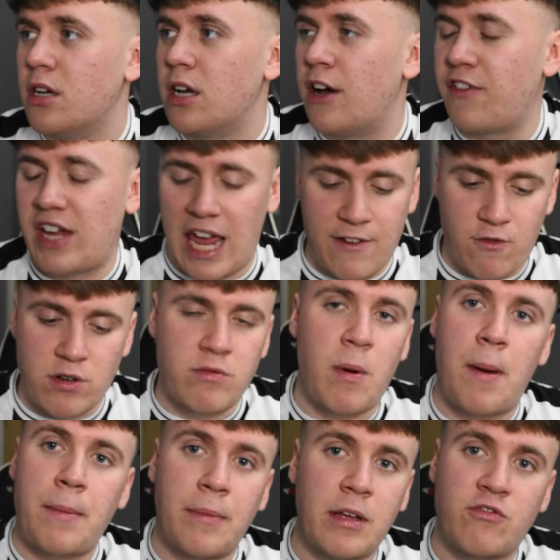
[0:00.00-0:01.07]
I think everyone
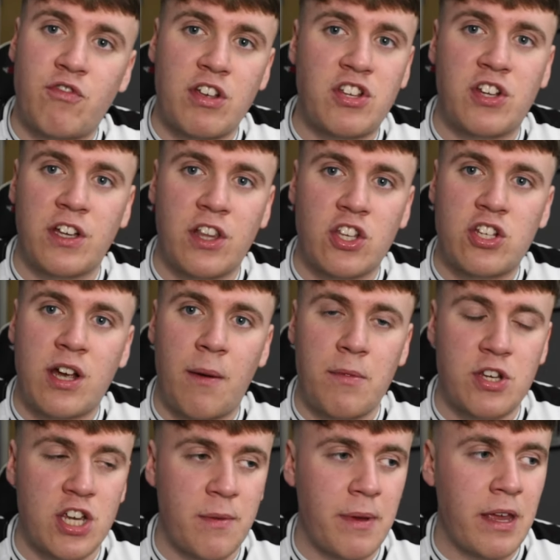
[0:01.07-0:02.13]
remembers Ritchie in the
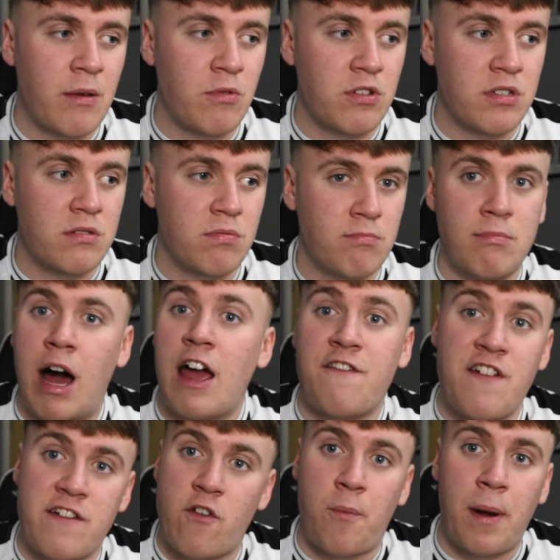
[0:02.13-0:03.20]
Championship. He was my
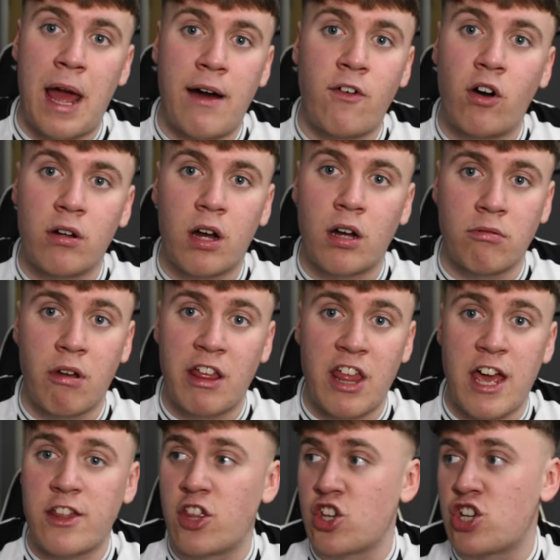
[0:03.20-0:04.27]
favourite player
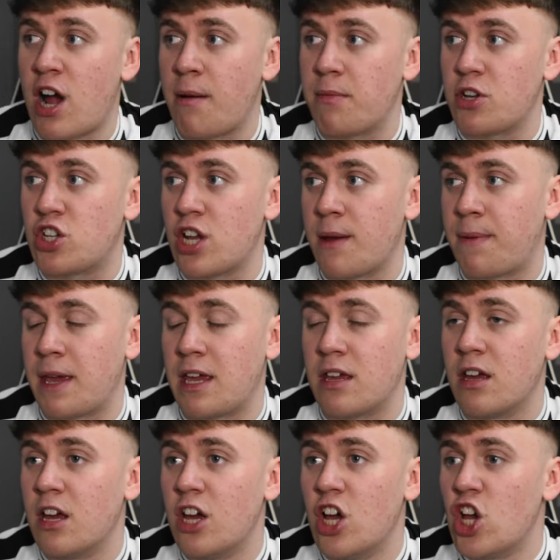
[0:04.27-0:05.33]
in the Championship.
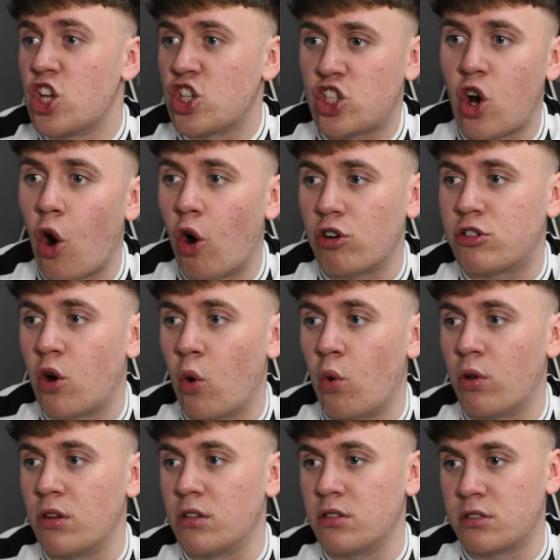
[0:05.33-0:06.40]
He scored
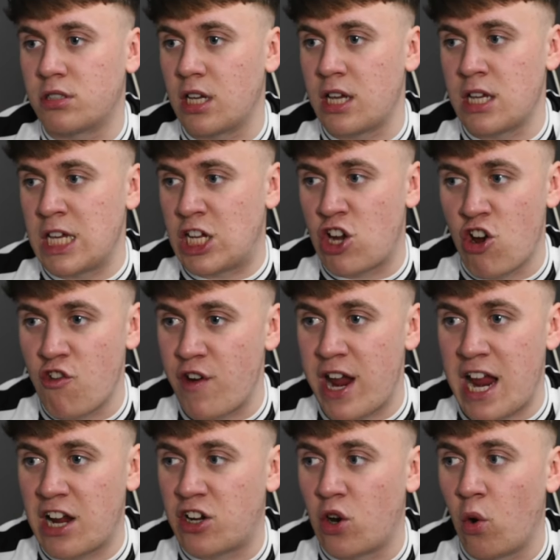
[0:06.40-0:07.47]
goals, he
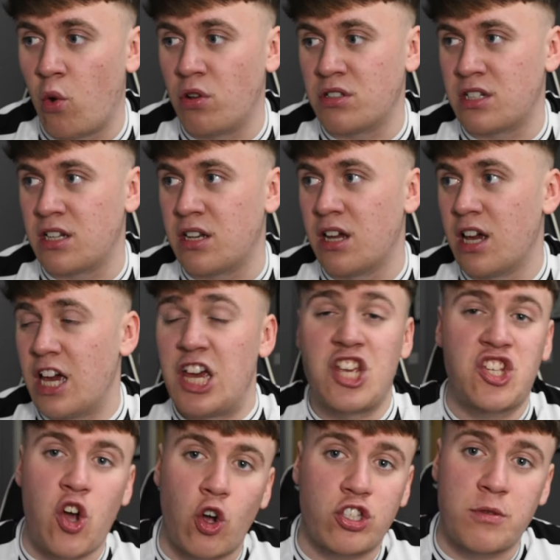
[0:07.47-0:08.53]
created goals, and he
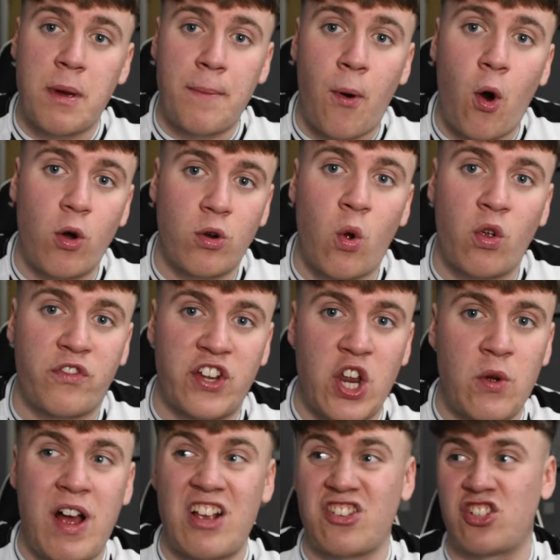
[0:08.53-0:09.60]
scored some important goals for
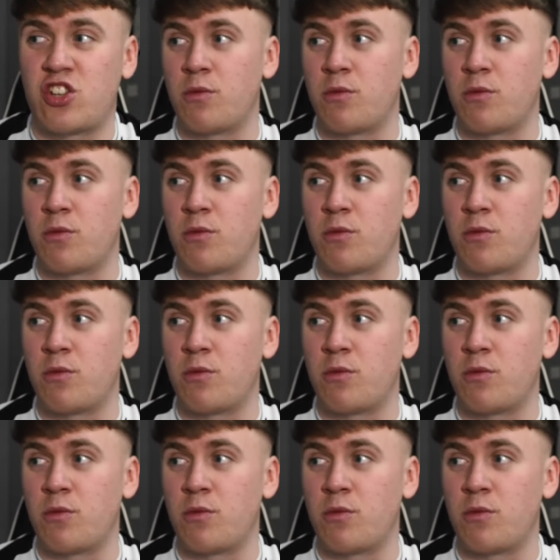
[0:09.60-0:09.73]
Newcastle.